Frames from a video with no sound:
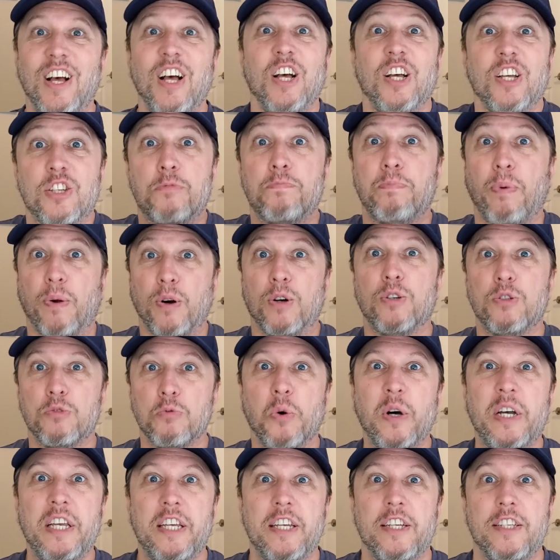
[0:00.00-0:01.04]
Spurs
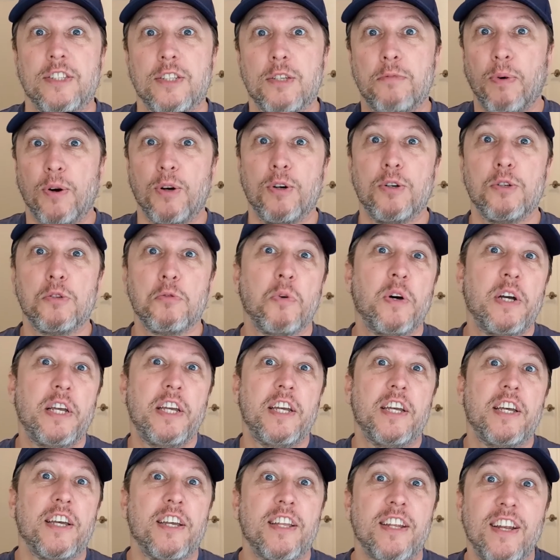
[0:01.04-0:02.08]
win! Spurs
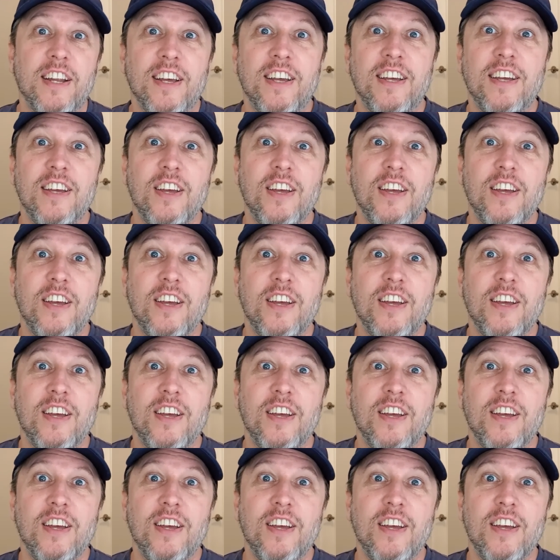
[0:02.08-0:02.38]
win!